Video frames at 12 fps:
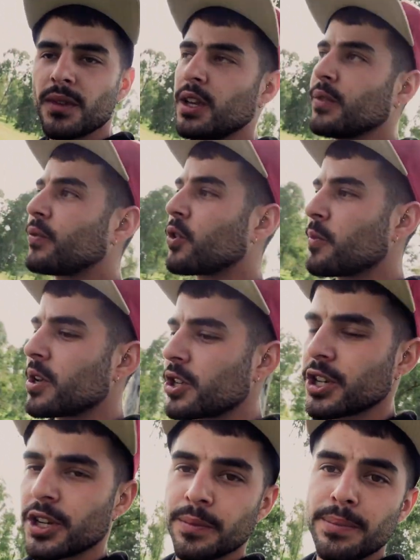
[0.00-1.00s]

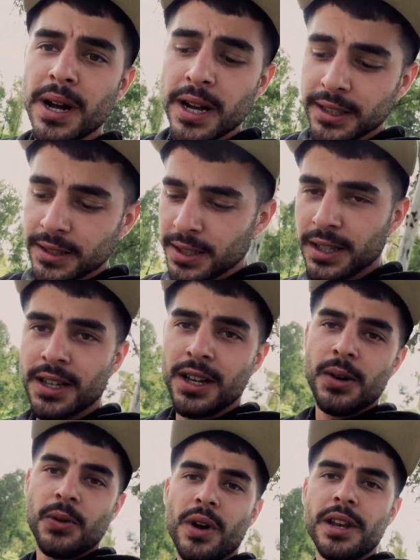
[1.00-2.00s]
information. But
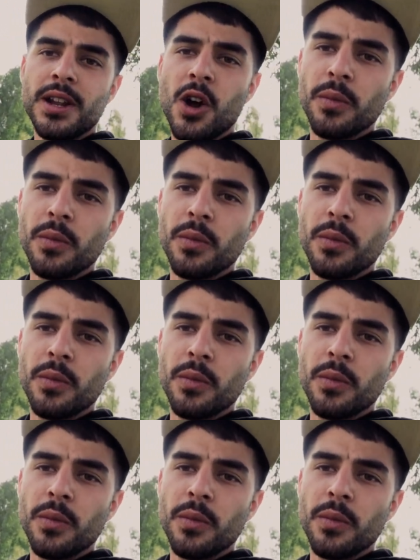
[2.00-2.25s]
right now,